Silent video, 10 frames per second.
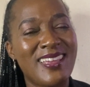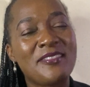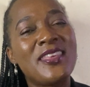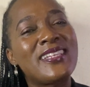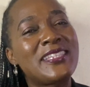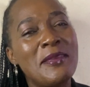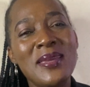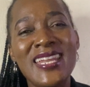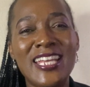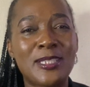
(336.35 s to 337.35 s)
the
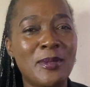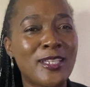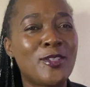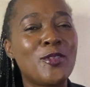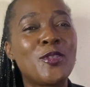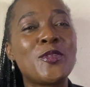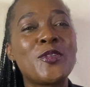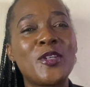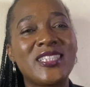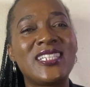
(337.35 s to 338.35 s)
examiner expects you to know the